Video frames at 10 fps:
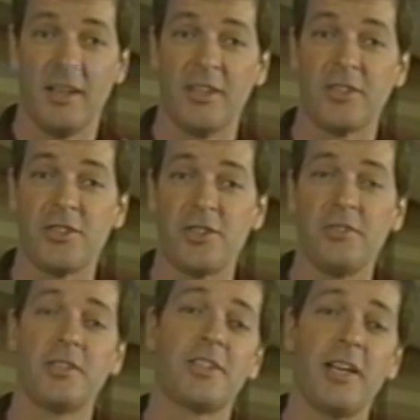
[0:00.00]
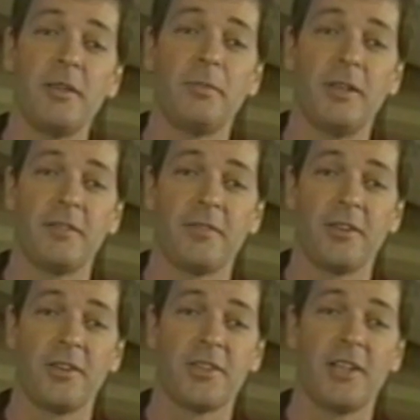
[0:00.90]
is to shoot the 10 pin
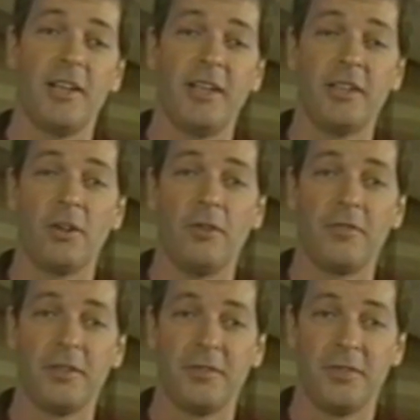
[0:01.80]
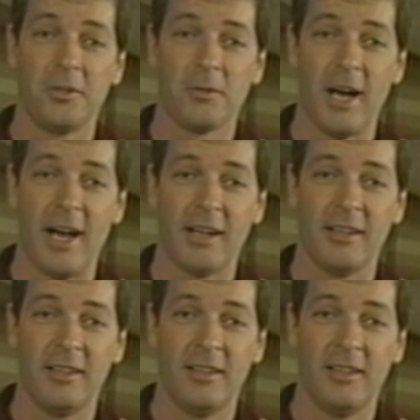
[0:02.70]
first and then go for the full rack.